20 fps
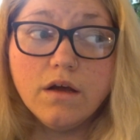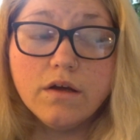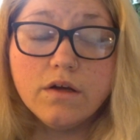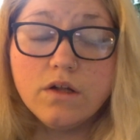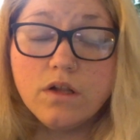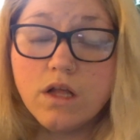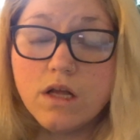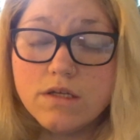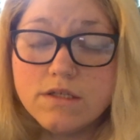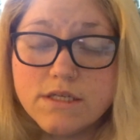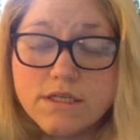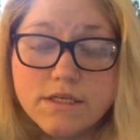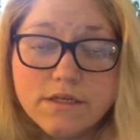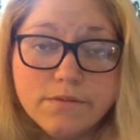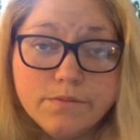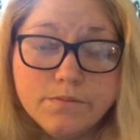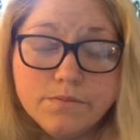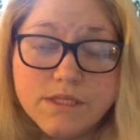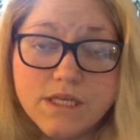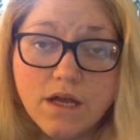closeted
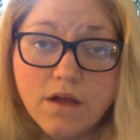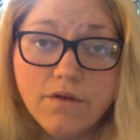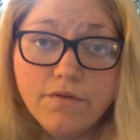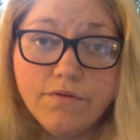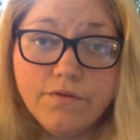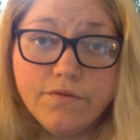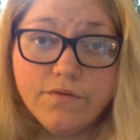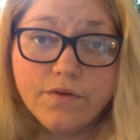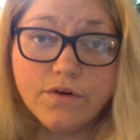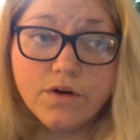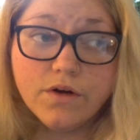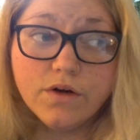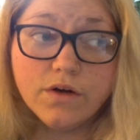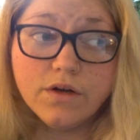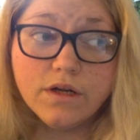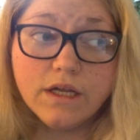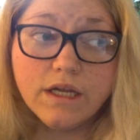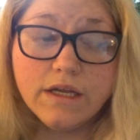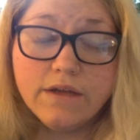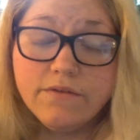himself for
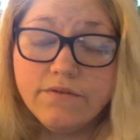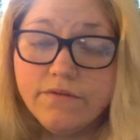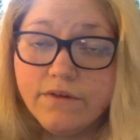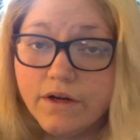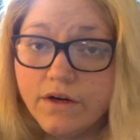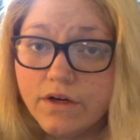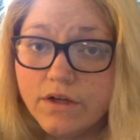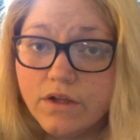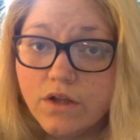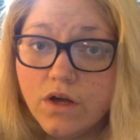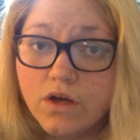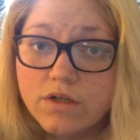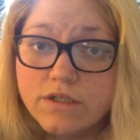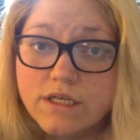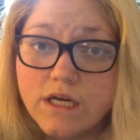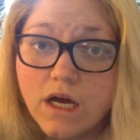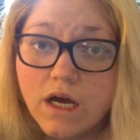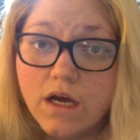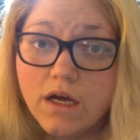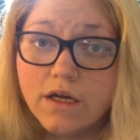a very long
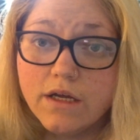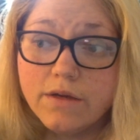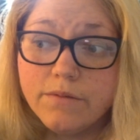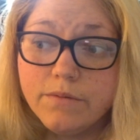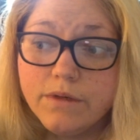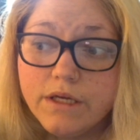time.